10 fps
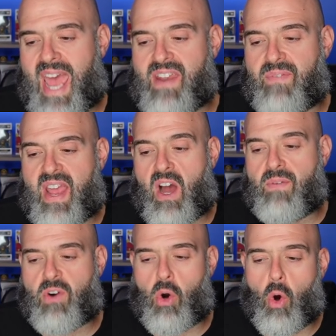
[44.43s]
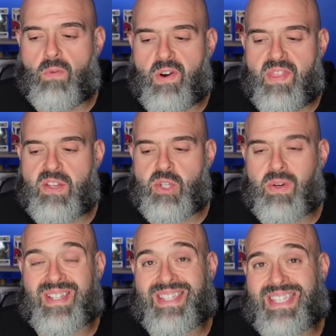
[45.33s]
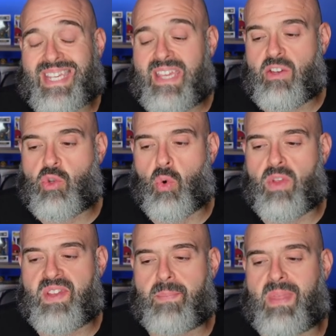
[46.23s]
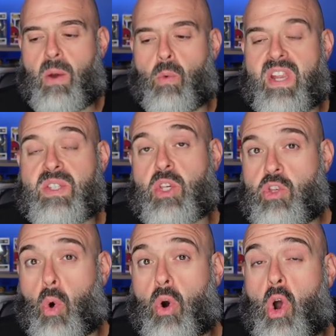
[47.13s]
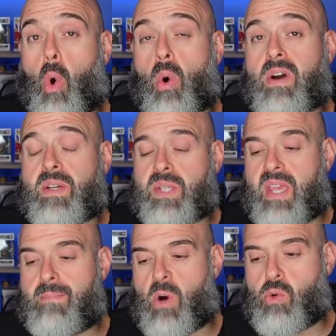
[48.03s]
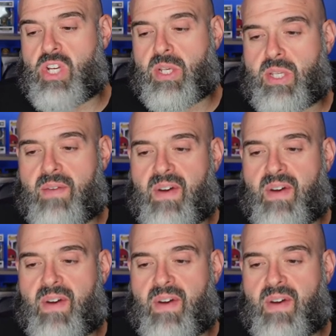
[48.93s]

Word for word: And if I hover over this, you can see the tooltip that reads Your Org's Emojis.